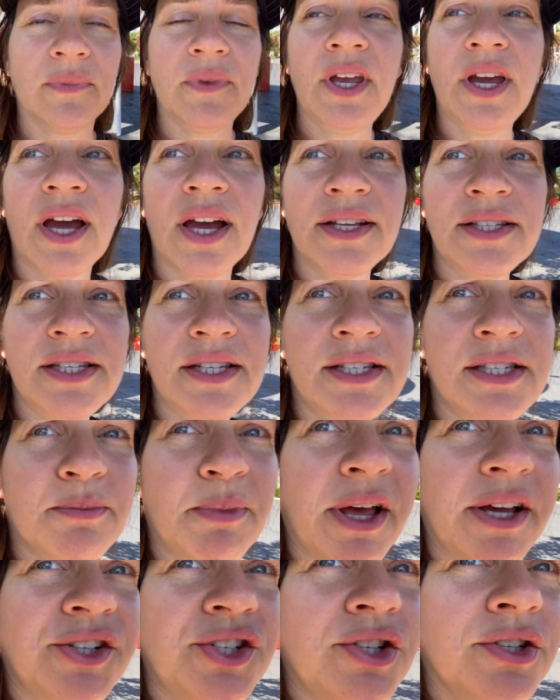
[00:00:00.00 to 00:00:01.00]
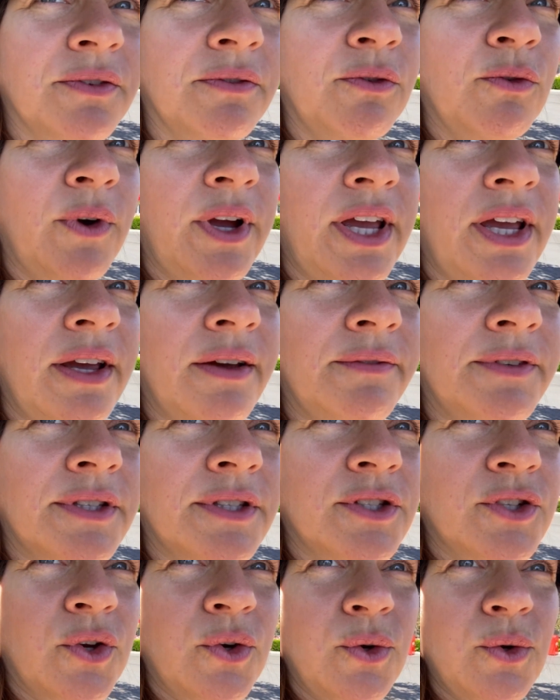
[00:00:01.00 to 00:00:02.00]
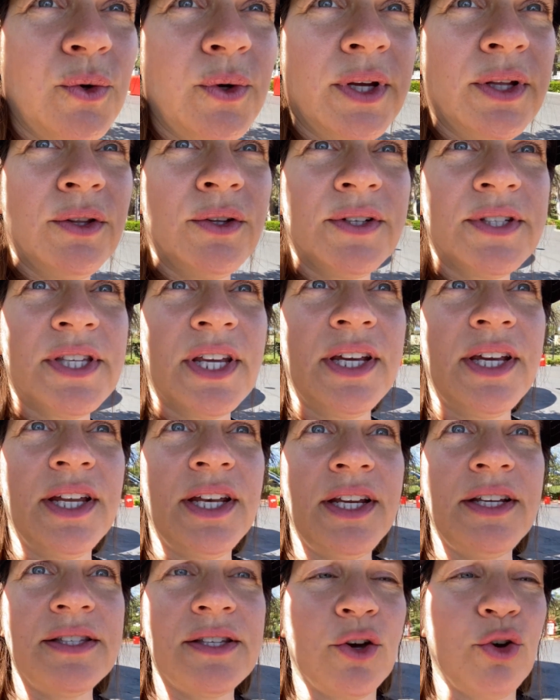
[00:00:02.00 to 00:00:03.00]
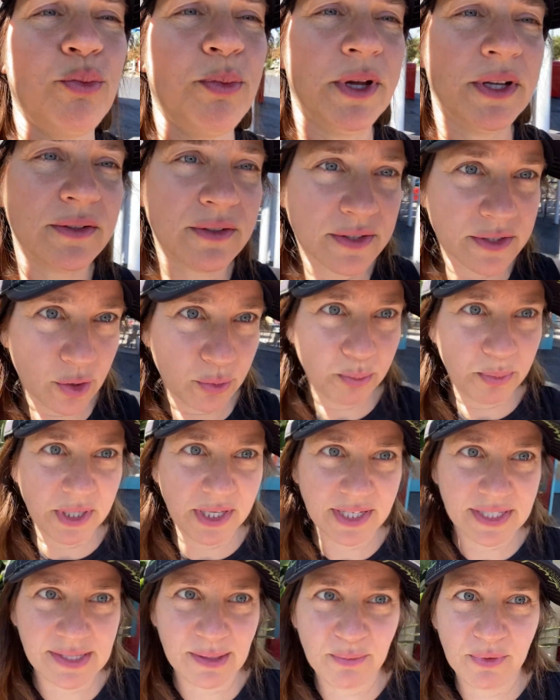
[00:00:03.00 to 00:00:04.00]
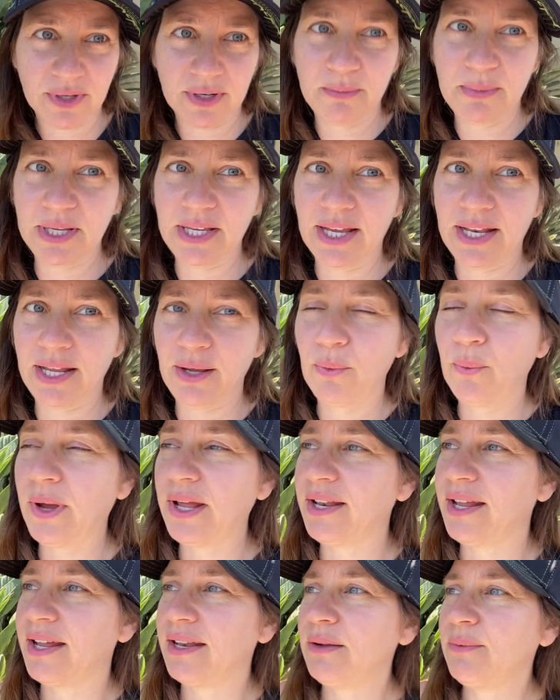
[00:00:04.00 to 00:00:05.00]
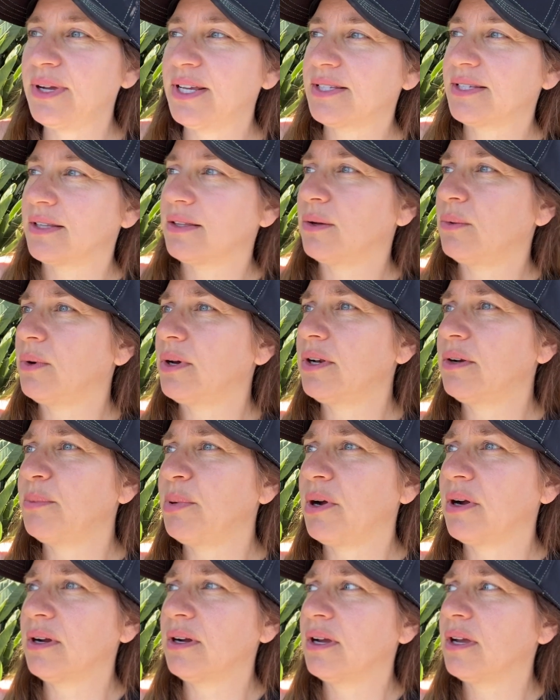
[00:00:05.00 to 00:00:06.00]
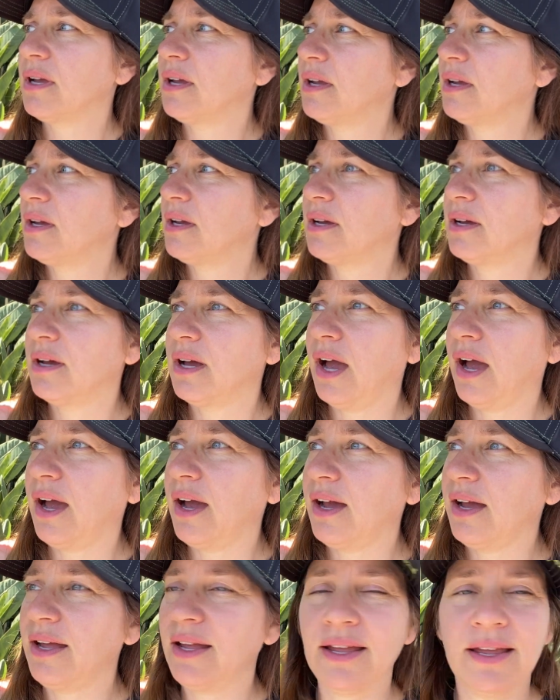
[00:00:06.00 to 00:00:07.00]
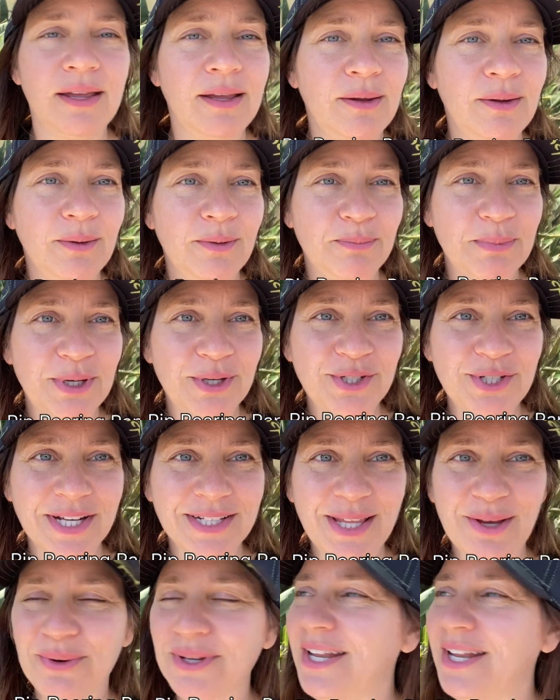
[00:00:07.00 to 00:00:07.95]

I see a splash of waves, so it looks like it is open. So because I'm gonna be getting wet anyways at the water park, I better check that one